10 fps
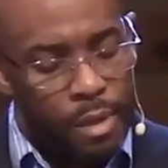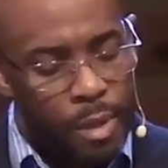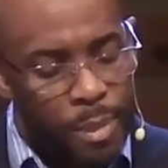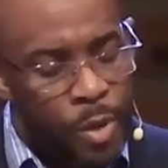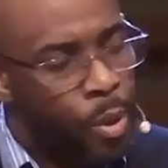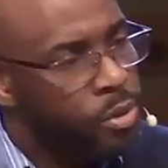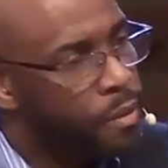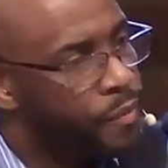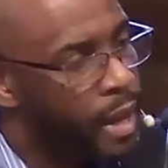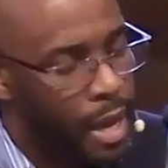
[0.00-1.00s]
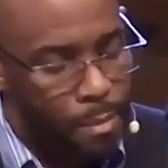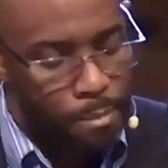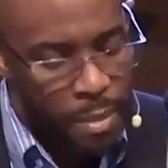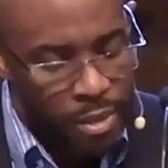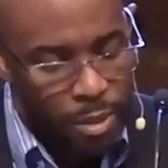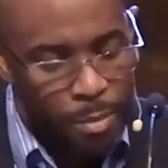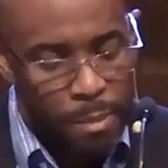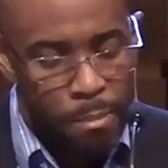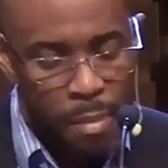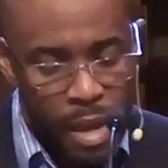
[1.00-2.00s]
To be crucified meant to
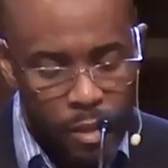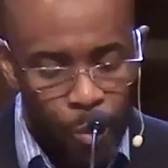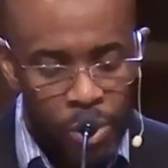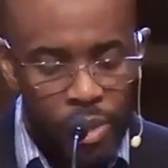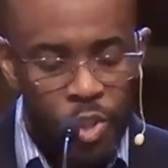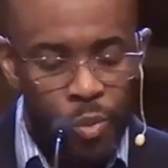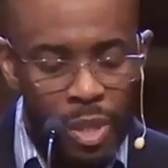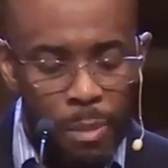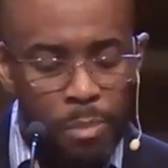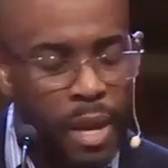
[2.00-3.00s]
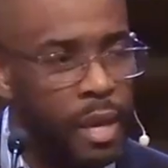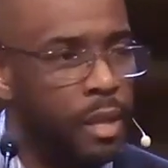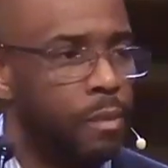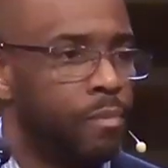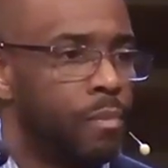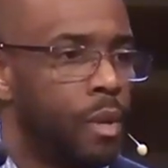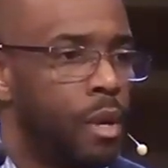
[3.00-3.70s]
be met with extreme pain,